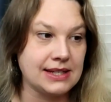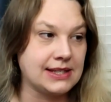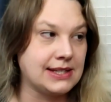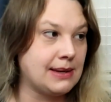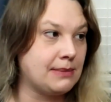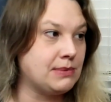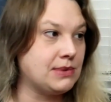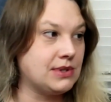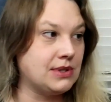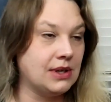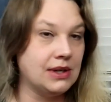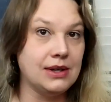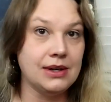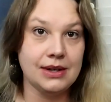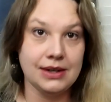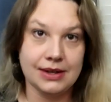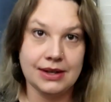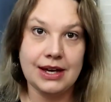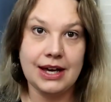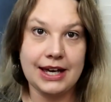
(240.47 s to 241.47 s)
except
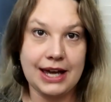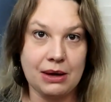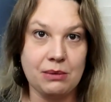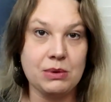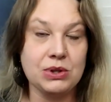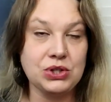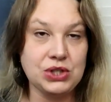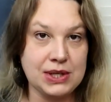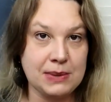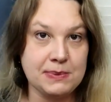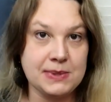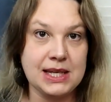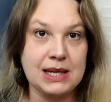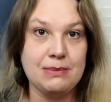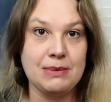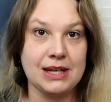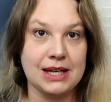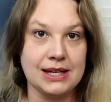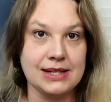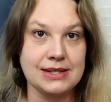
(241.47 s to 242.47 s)
again with Gypsy,
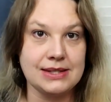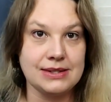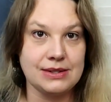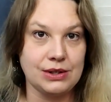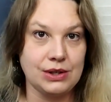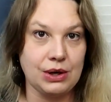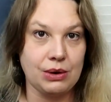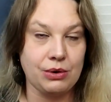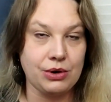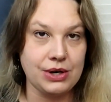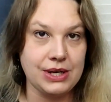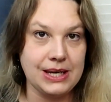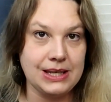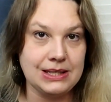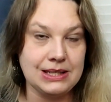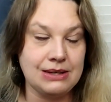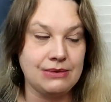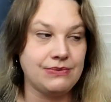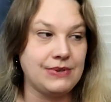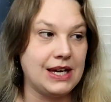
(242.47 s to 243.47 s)
because, you know, her
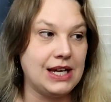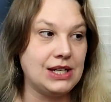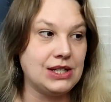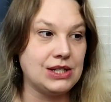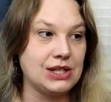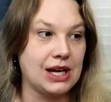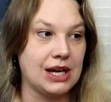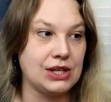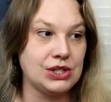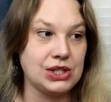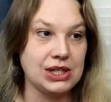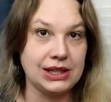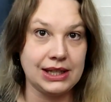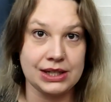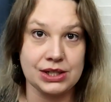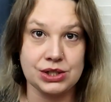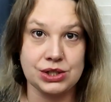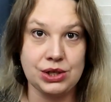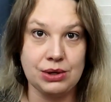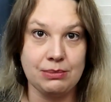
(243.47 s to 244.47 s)
yeasty feet, she
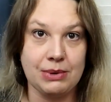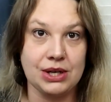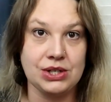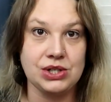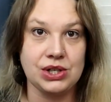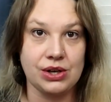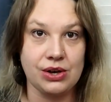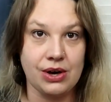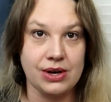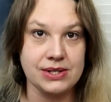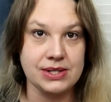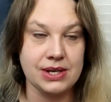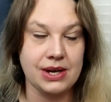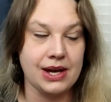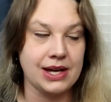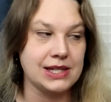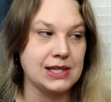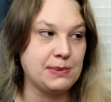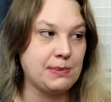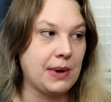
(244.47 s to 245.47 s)
licked too much and caused a
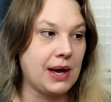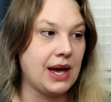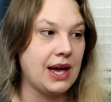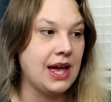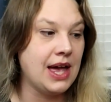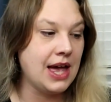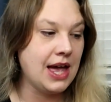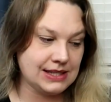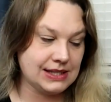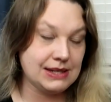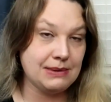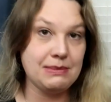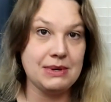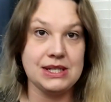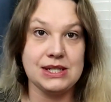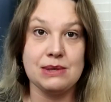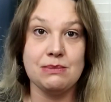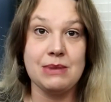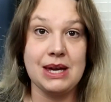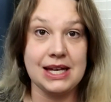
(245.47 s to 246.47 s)
hot spot.
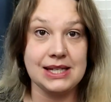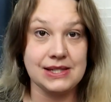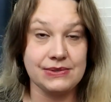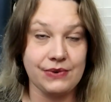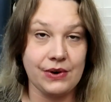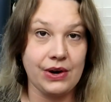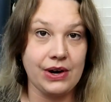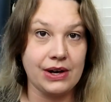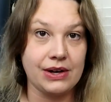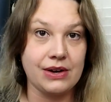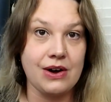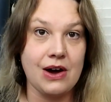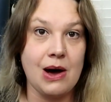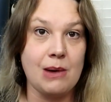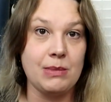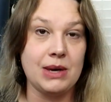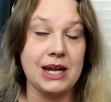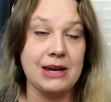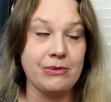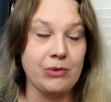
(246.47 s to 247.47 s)
To me, it's very
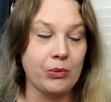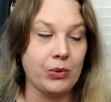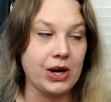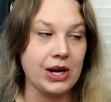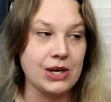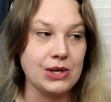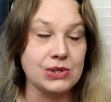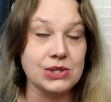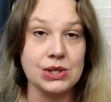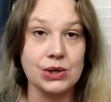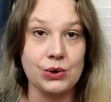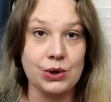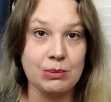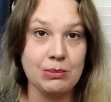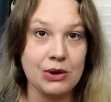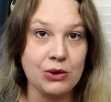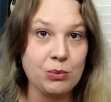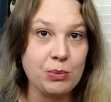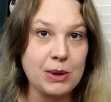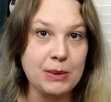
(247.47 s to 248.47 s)
uncommon. Even when I used to groom
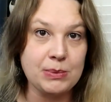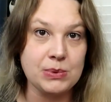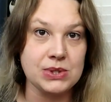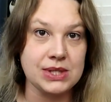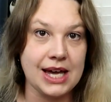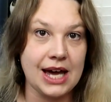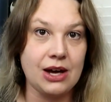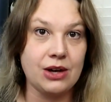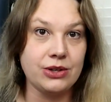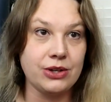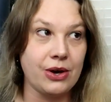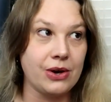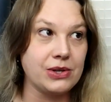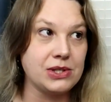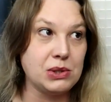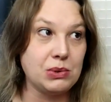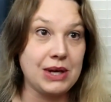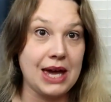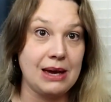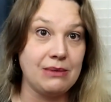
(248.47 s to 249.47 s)
other people's cattle
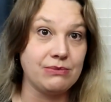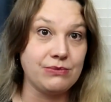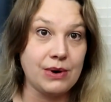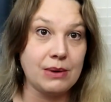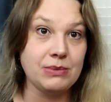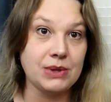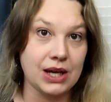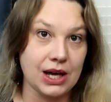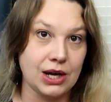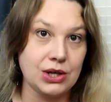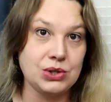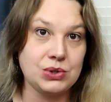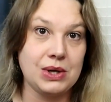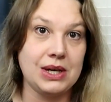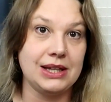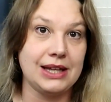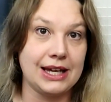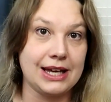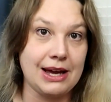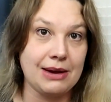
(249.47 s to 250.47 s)
dogs who came from the
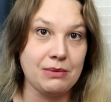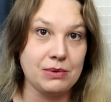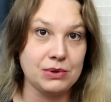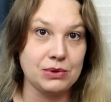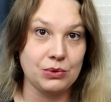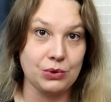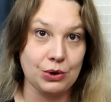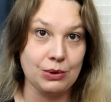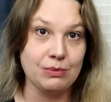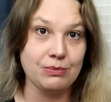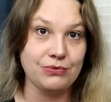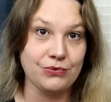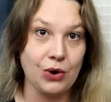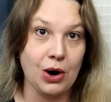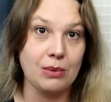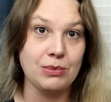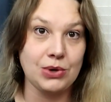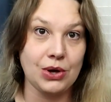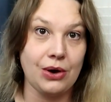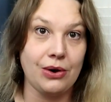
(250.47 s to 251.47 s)
country, like I would groom
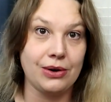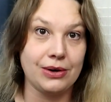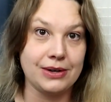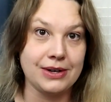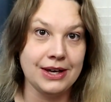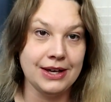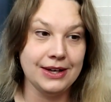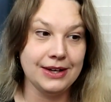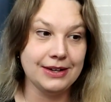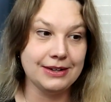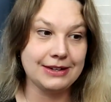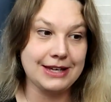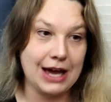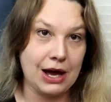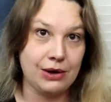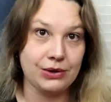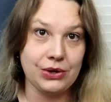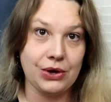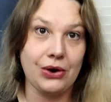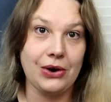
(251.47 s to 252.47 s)
farm dog
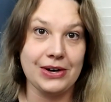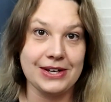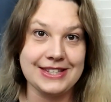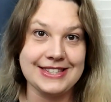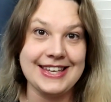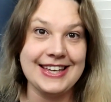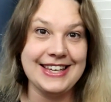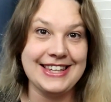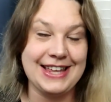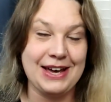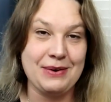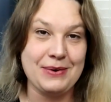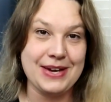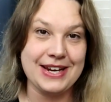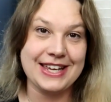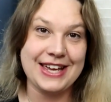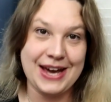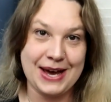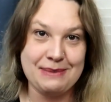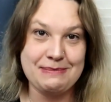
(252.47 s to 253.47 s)
cattle dogs that
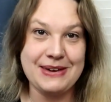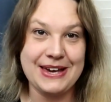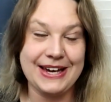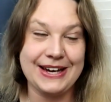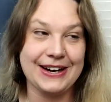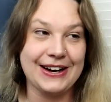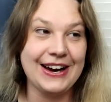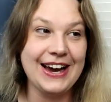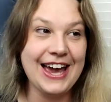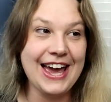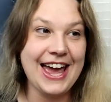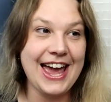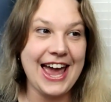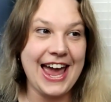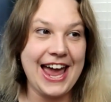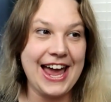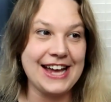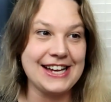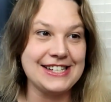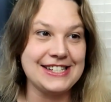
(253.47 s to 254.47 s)
would come here,
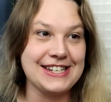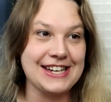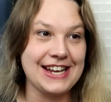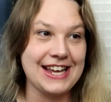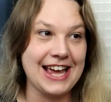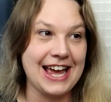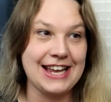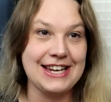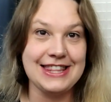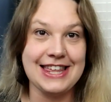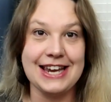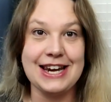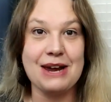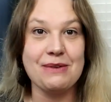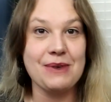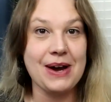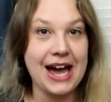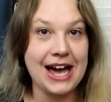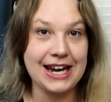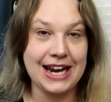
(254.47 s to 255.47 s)
and they
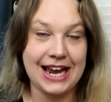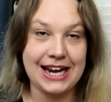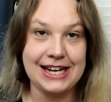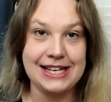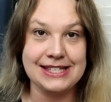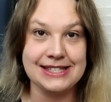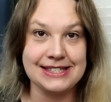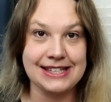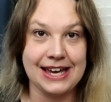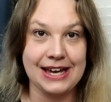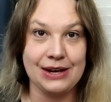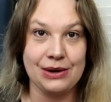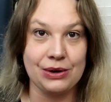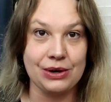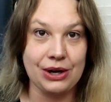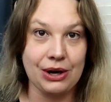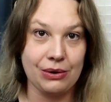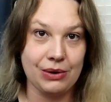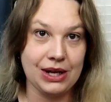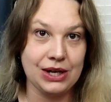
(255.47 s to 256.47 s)
never had any skin or
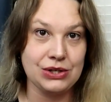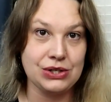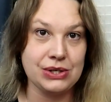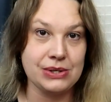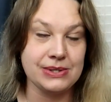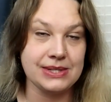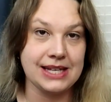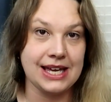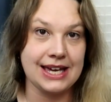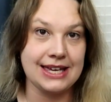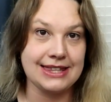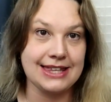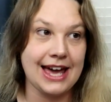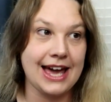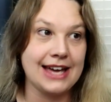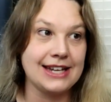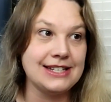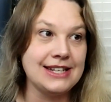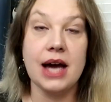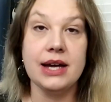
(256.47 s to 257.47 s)
coat issues like
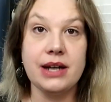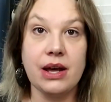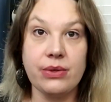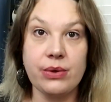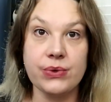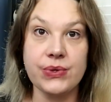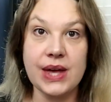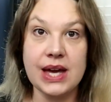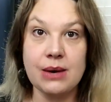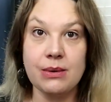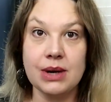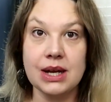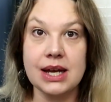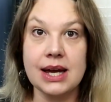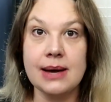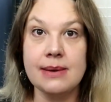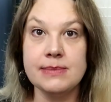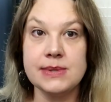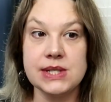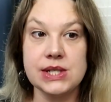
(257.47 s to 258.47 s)
that. Another thing when it
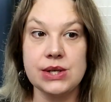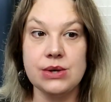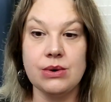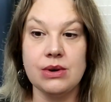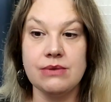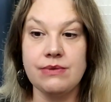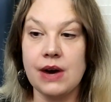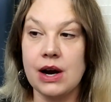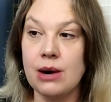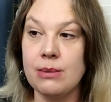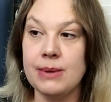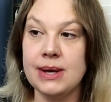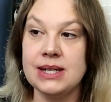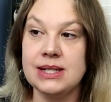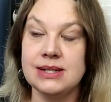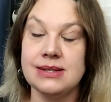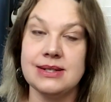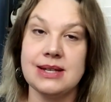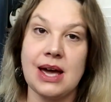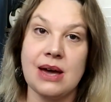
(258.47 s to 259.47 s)
comes to
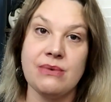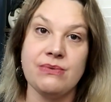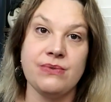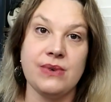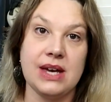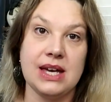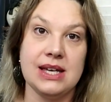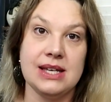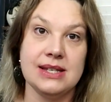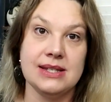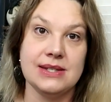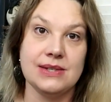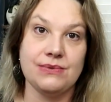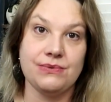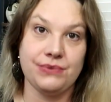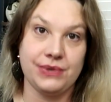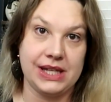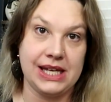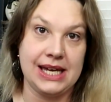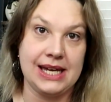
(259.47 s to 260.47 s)
environment stuff is
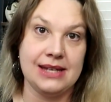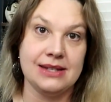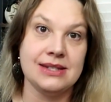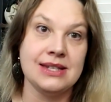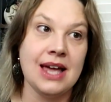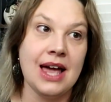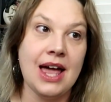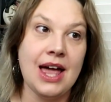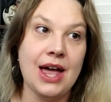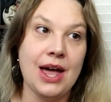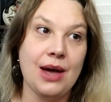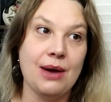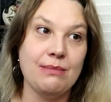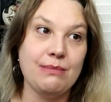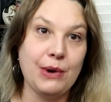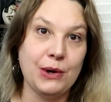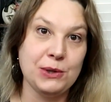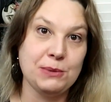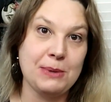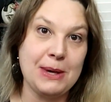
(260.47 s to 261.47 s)
fleas.
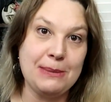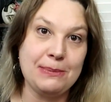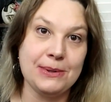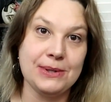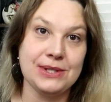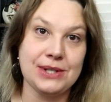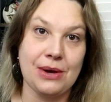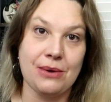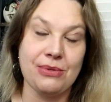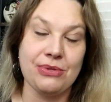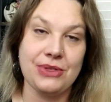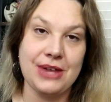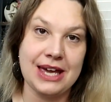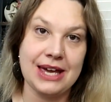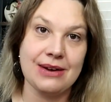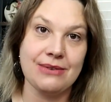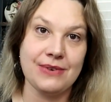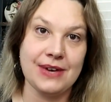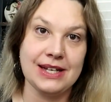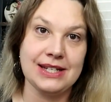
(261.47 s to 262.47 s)
Most people don't
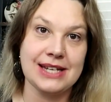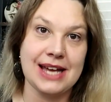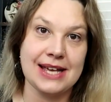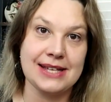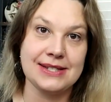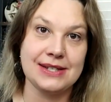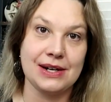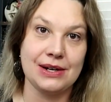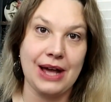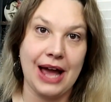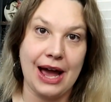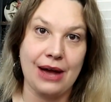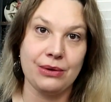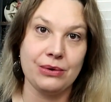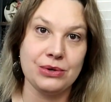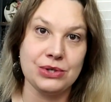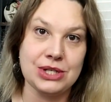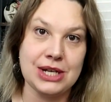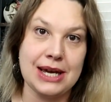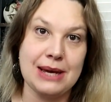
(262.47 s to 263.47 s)
think of it as an
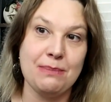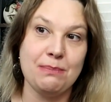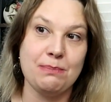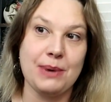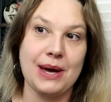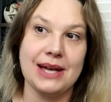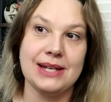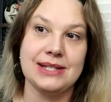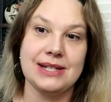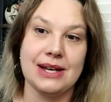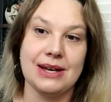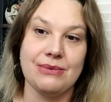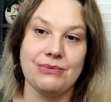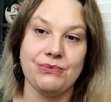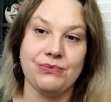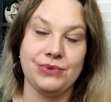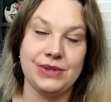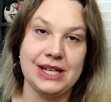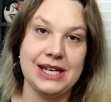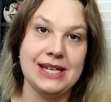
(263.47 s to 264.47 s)
allergy, but
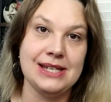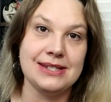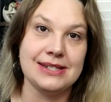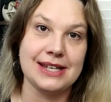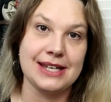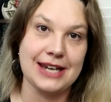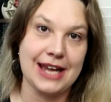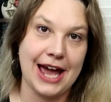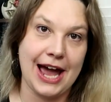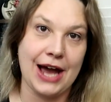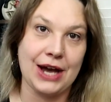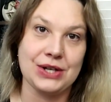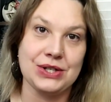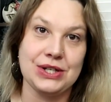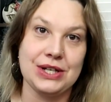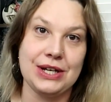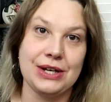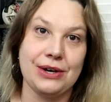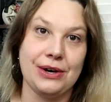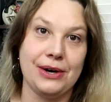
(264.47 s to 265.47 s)
fleas can
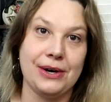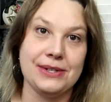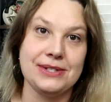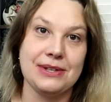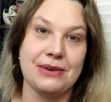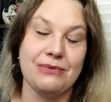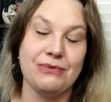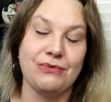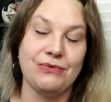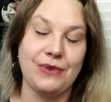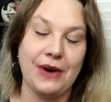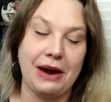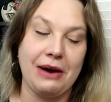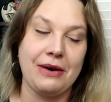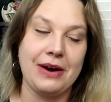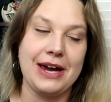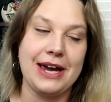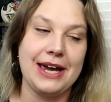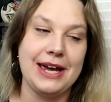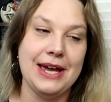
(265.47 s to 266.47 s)
actually cause a
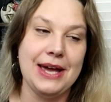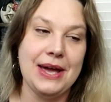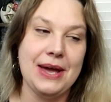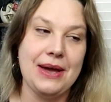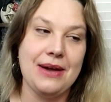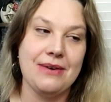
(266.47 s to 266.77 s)
very